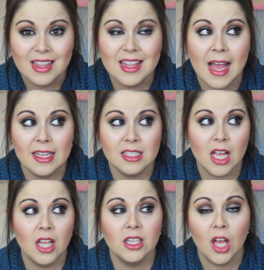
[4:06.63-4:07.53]
That's
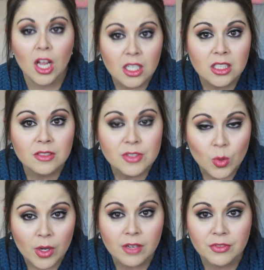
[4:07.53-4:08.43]
a lot of
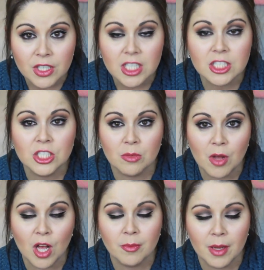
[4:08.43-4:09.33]
square footage to
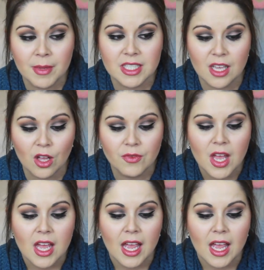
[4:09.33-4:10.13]
mop by myself,